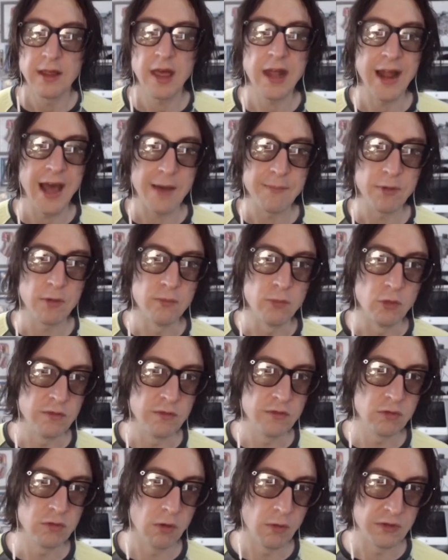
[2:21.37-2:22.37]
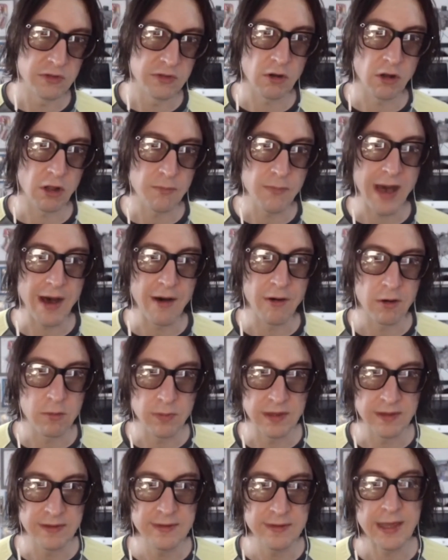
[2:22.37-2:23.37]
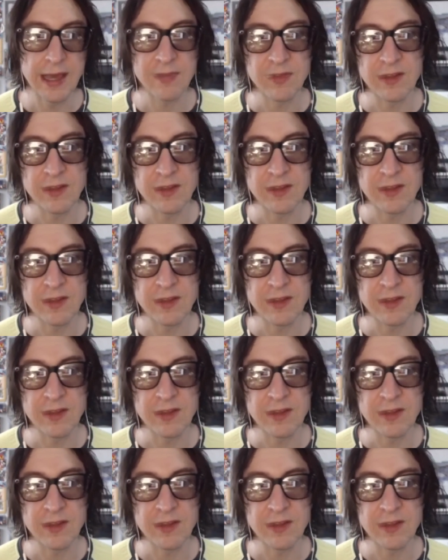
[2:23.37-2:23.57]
and Apple moved to what was called PowerPC.